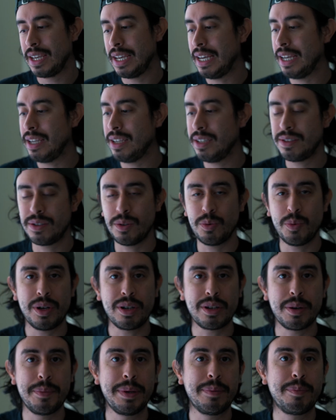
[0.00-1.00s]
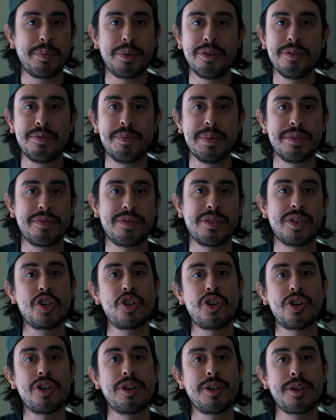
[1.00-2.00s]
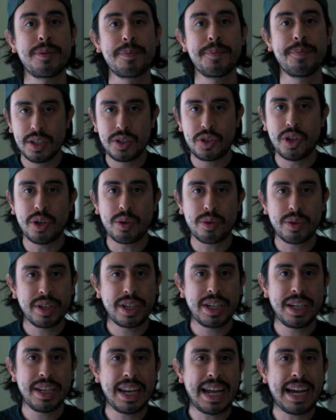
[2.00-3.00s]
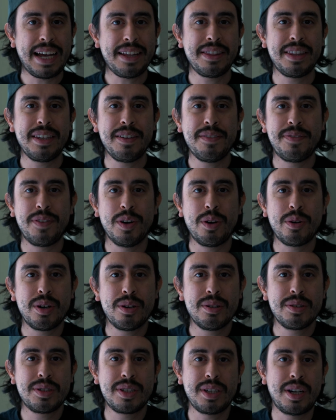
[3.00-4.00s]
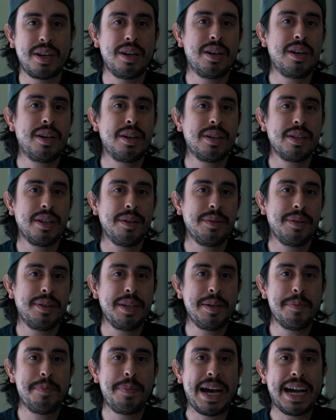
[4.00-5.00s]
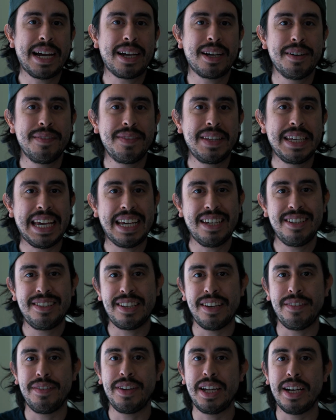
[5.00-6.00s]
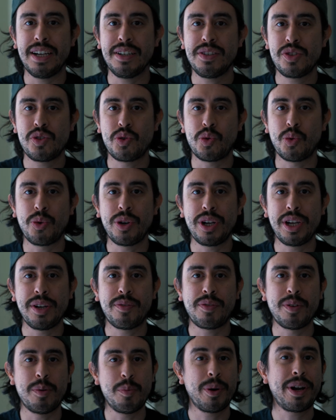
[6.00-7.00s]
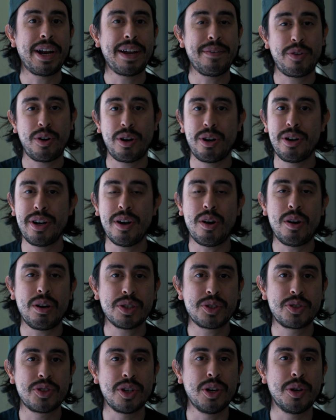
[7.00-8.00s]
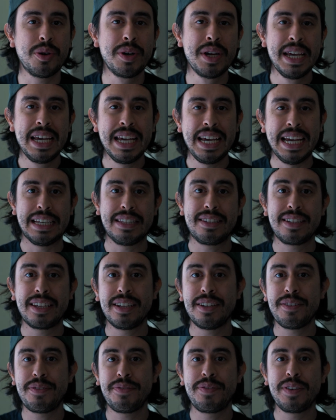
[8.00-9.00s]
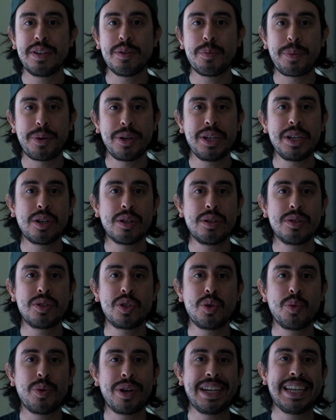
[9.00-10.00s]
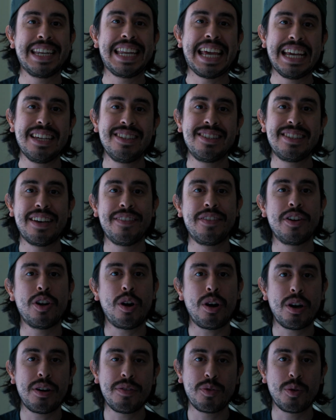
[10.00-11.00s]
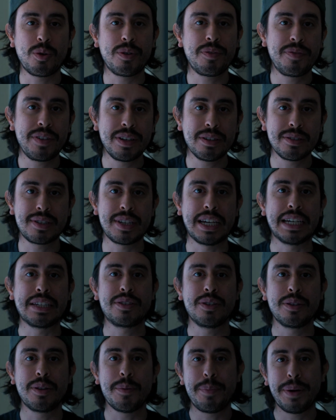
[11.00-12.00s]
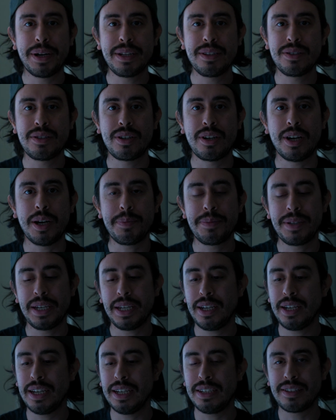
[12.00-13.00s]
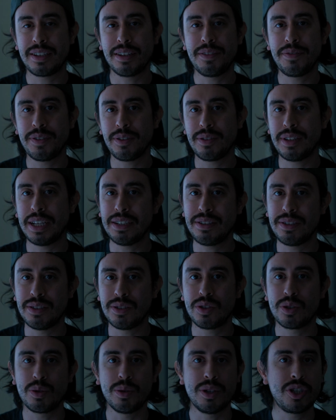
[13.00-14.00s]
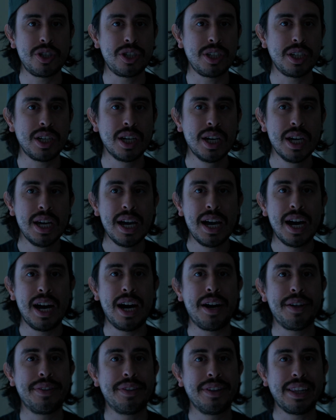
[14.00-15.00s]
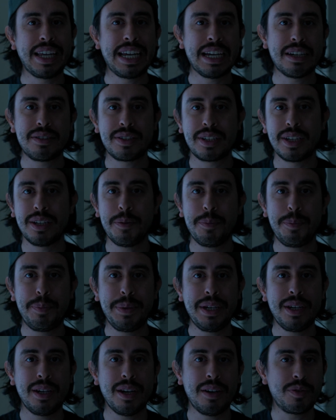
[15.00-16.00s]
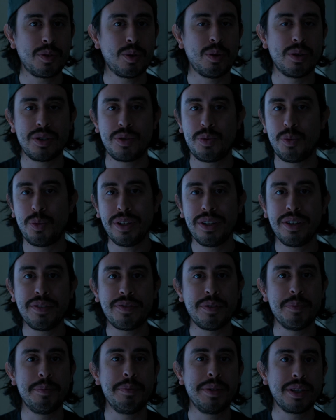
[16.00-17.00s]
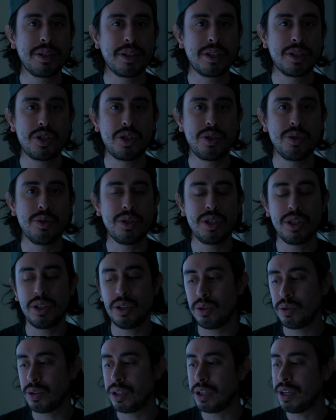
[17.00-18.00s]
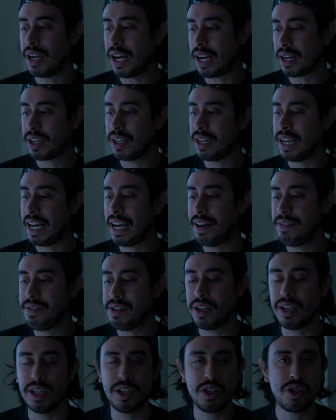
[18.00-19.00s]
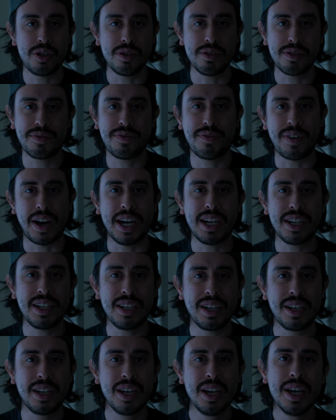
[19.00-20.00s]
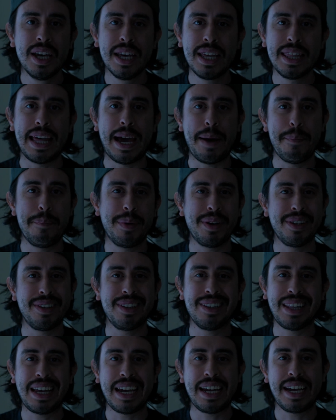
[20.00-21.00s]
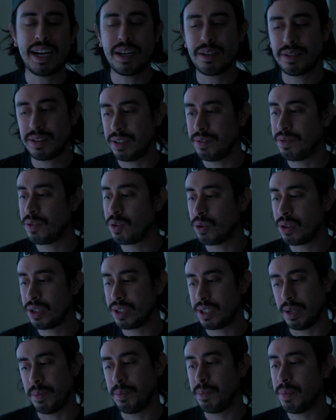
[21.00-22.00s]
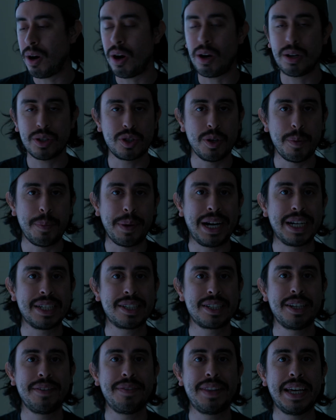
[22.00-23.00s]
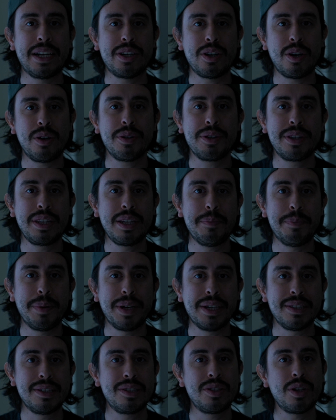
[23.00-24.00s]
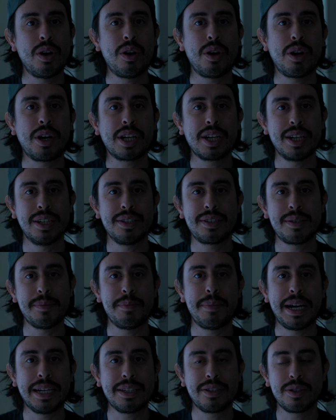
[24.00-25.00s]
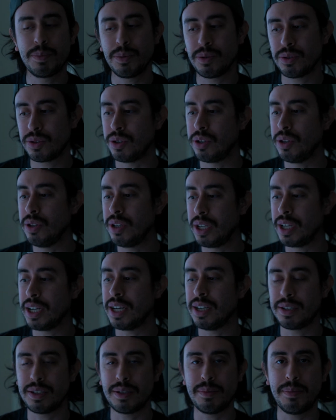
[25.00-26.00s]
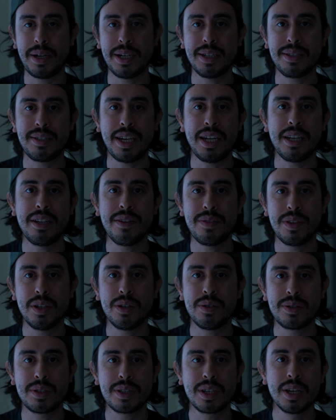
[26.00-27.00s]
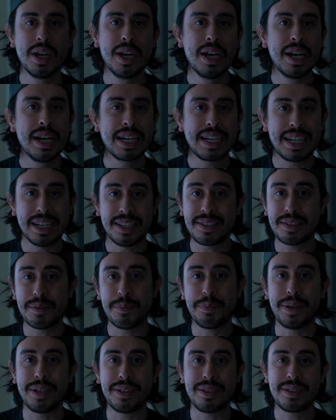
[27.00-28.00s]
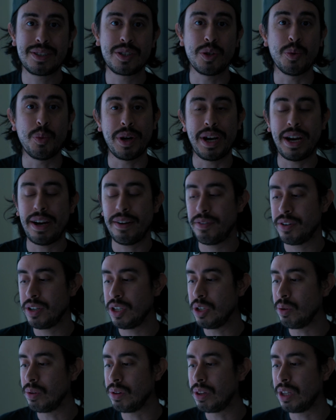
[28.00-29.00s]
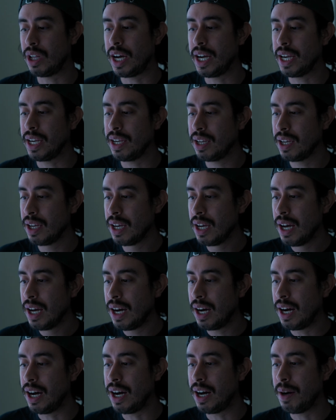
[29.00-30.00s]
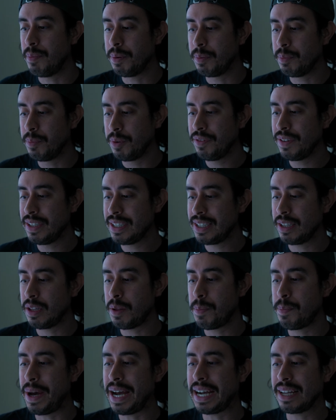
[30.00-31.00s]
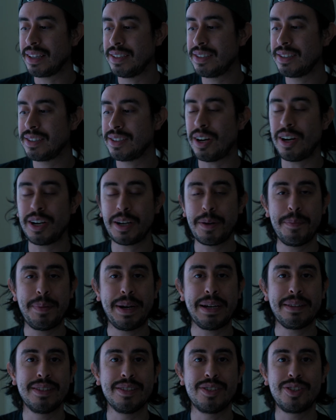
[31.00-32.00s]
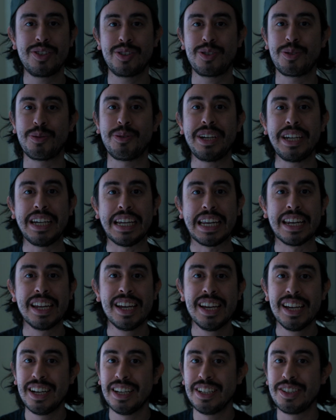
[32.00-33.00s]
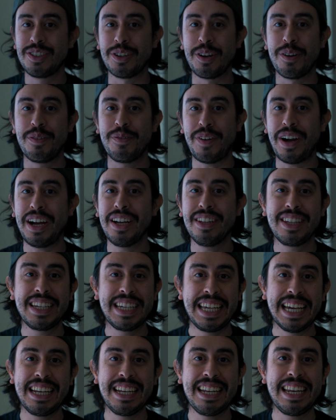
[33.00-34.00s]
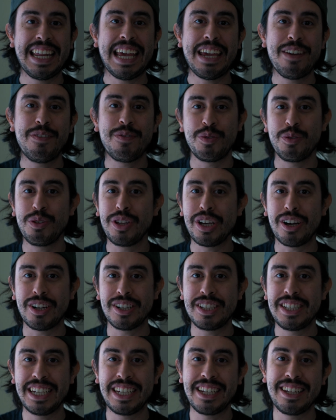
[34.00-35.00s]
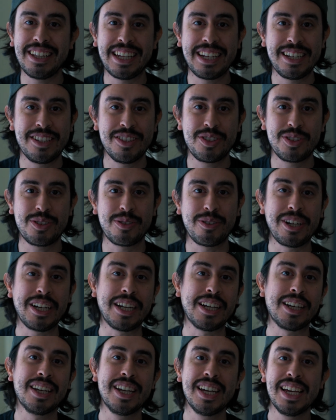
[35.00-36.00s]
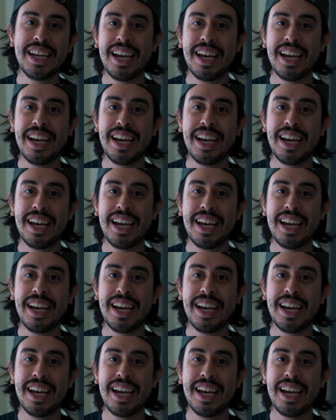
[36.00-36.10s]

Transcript: and it's a welcome improvement for sure. So looking at the photos on the back of the A7S III, from what I've heard also, it's gonna feel pretty close to what an A7R4 feels like. So the buttons are updated, it's gonna feel nice and squishy. The layout's gonna be, of course, really familiar to you. You're not gonna have any issues finding that button layout. Of course, I'm also positive that all the buttons are customizable, so you could customize any of those custom buttons to whatever you like. But moving to the back, let's talk about the screen. So you're finally getting a fully articulating screen.